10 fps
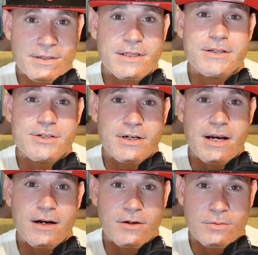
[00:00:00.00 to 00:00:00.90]
than the
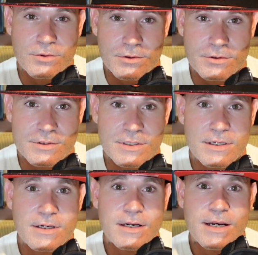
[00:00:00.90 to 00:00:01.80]
Chicago Bulls,
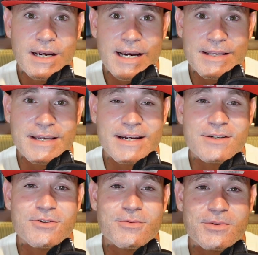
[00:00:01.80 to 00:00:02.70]
and they had a
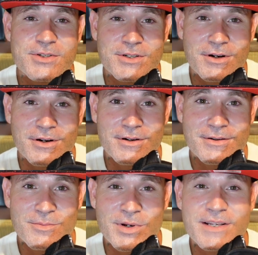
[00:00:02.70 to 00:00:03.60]
superstar
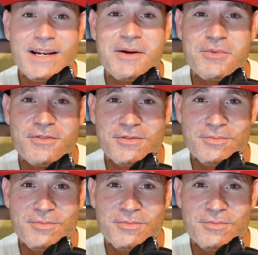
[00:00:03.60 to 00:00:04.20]
by the name of